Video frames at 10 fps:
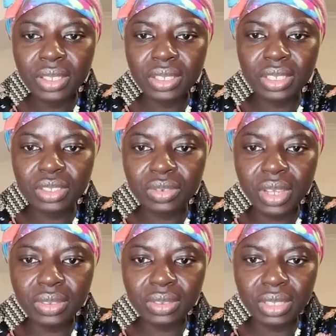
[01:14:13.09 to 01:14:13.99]
She's
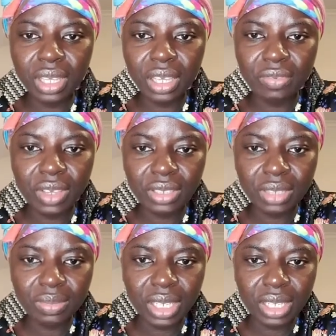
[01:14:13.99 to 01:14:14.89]
trying to say if you
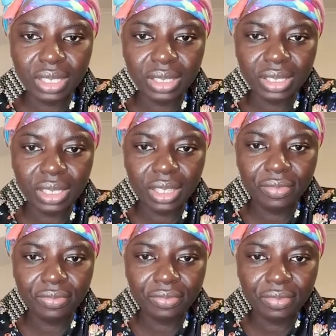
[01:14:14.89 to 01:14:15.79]
sometimes
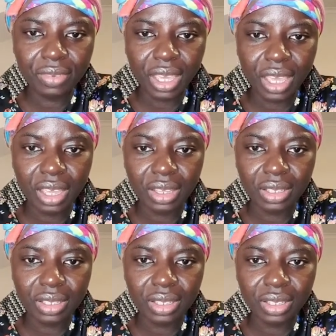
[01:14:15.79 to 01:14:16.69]
if
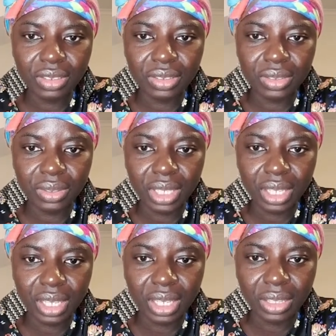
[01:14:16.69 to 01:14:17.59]
care is not
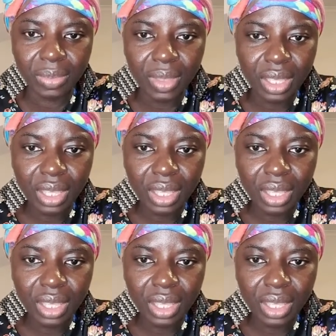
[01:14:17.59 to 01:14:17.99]
taken